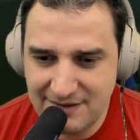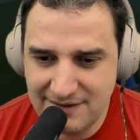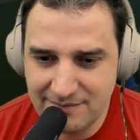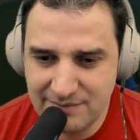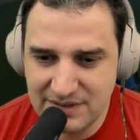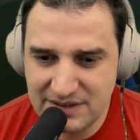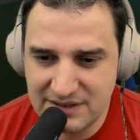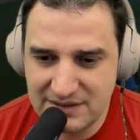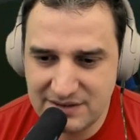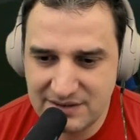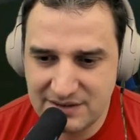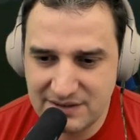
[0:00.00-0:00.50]

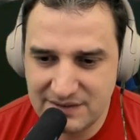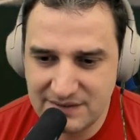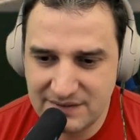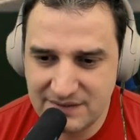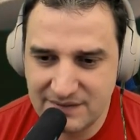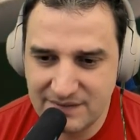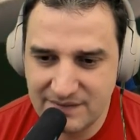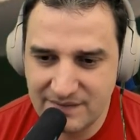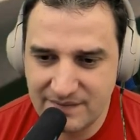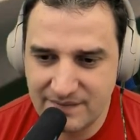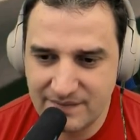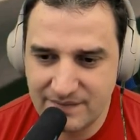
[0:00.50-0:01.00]
but
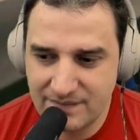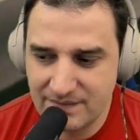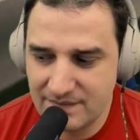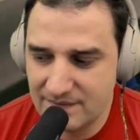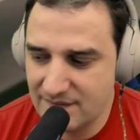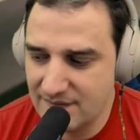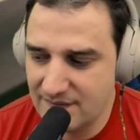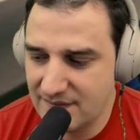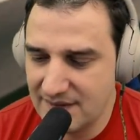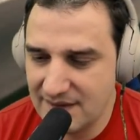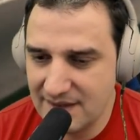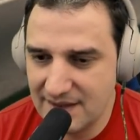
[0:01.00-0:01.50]

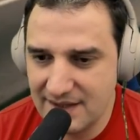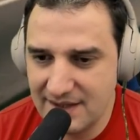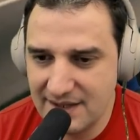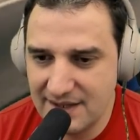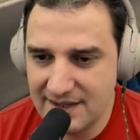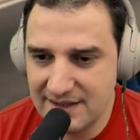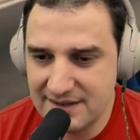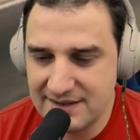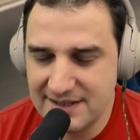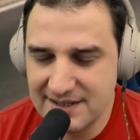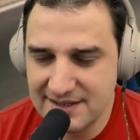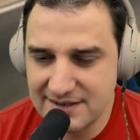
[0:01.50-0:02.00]

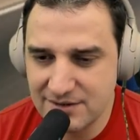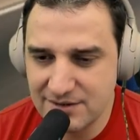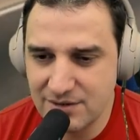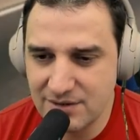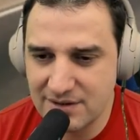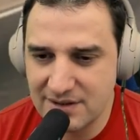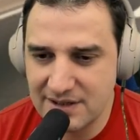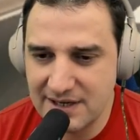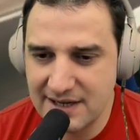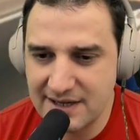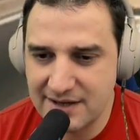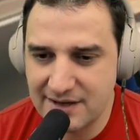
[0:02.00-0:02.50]
it does look
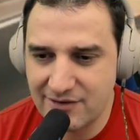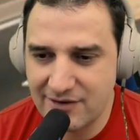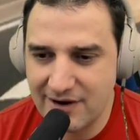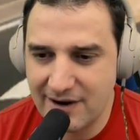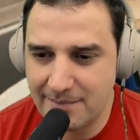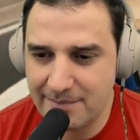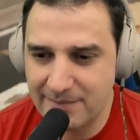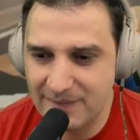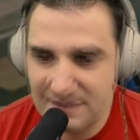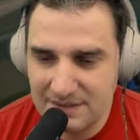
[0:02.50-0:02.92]
like crap.